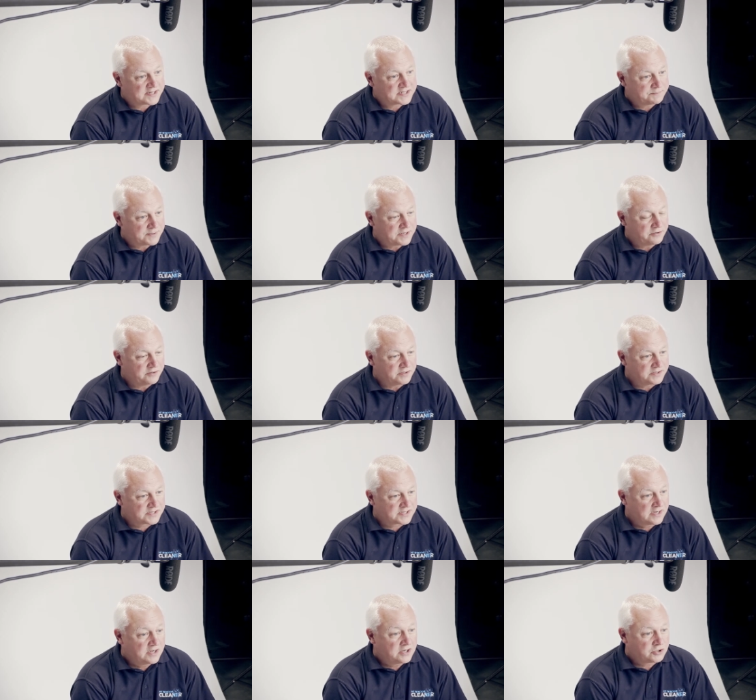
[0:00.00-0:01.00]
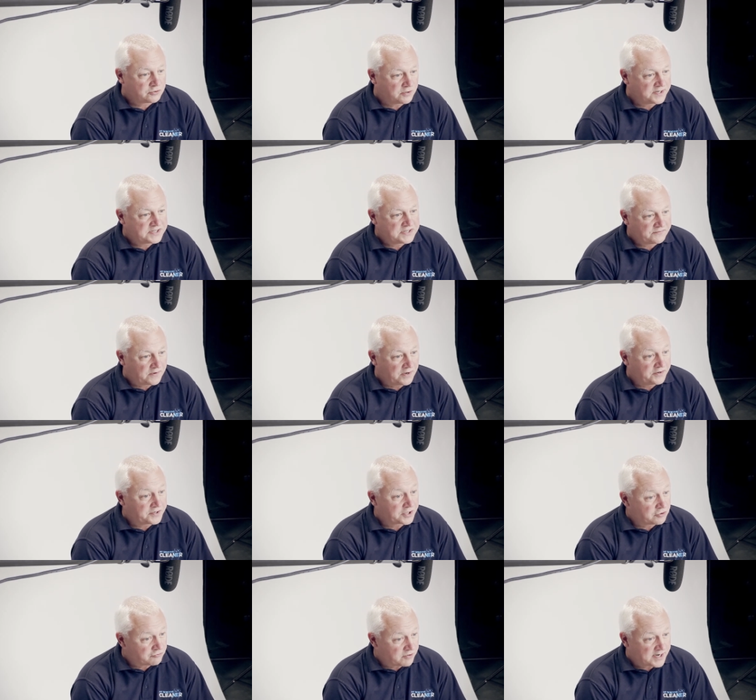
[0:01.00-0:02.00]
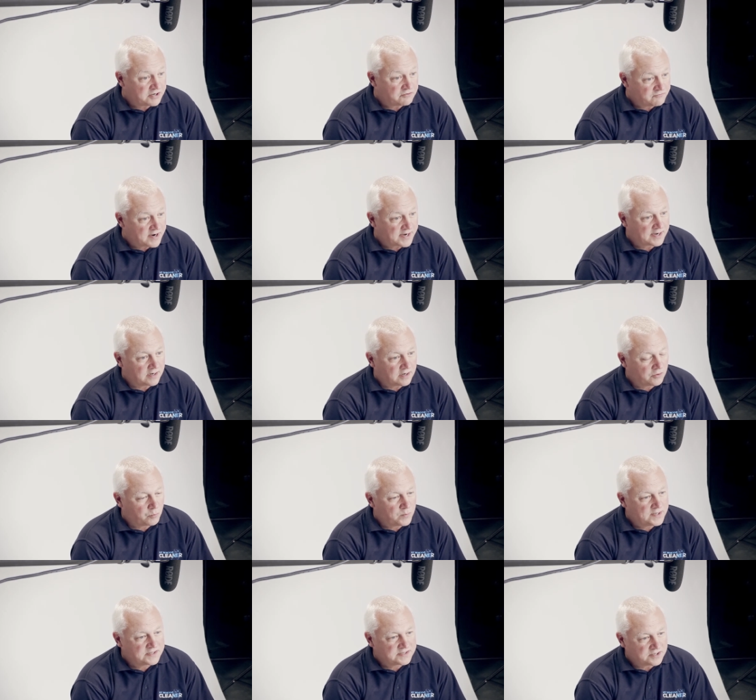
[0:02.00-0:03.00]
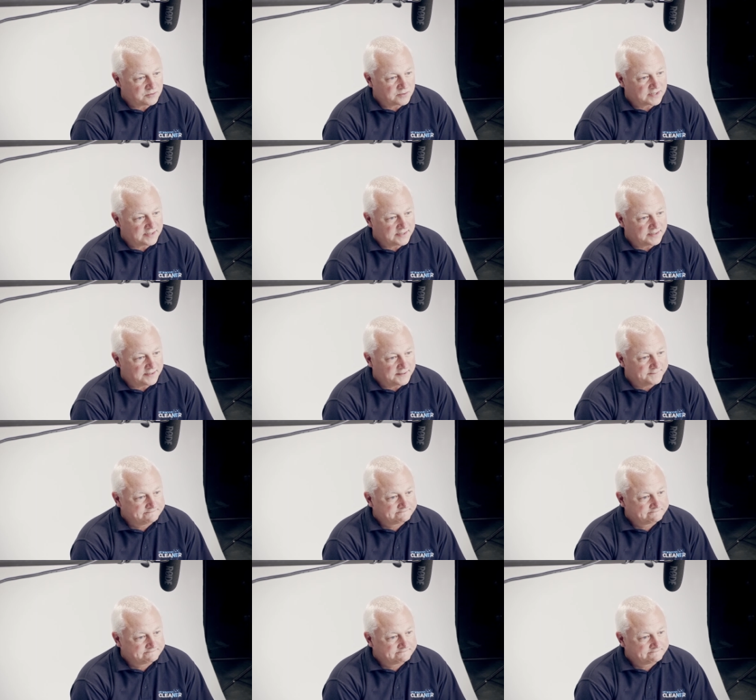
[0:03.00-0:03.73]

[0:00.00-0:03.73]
experience trying to find a great regular window cleaner.